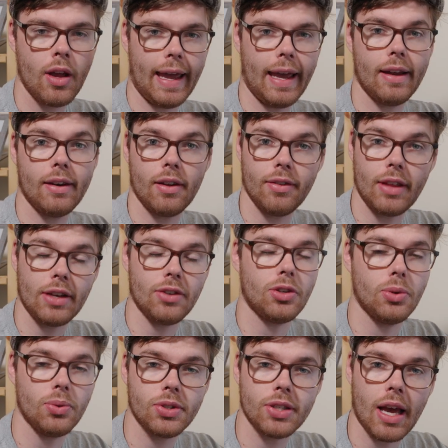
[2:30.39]
and they
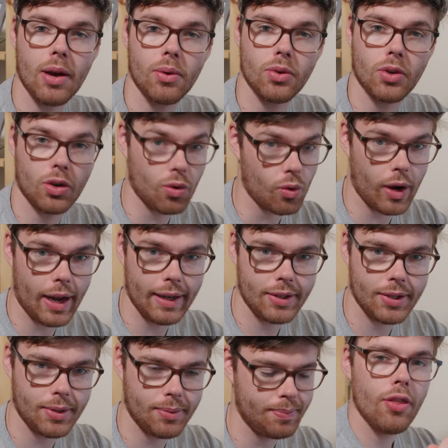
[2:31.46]
do sound great.